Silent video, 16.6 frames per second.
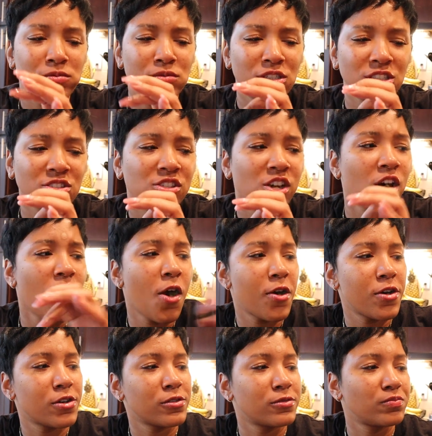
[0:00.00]
It's
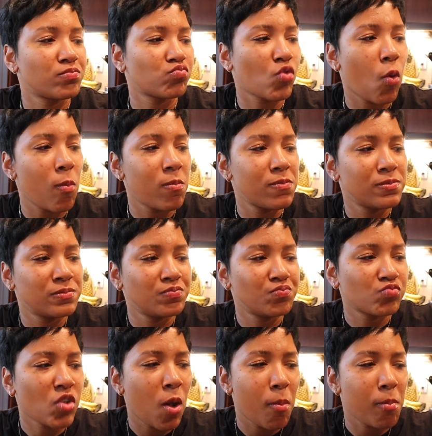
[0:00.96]
good.
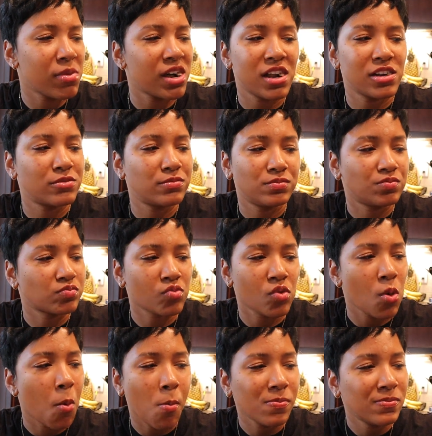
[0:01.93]
But
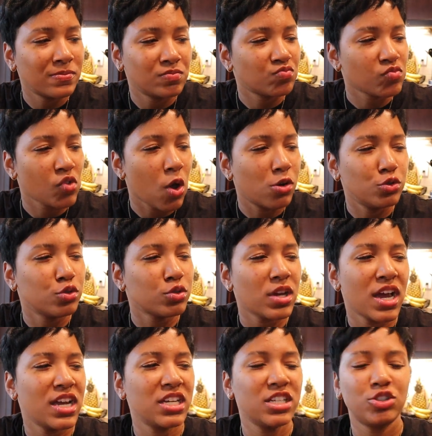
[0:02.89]
you
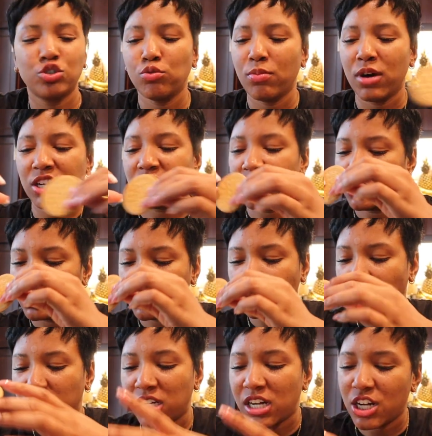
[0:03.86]
can't eat too much of
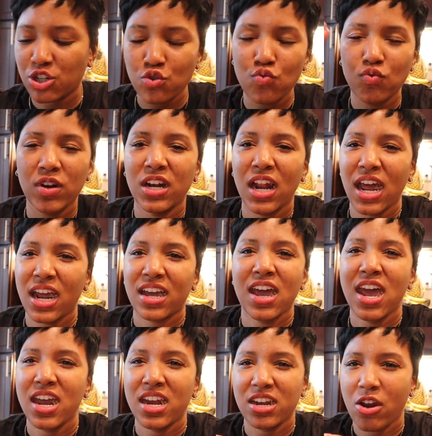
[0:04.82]
this unless you really like
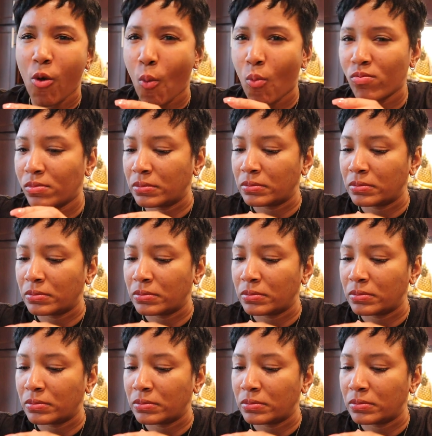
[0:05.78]
candy.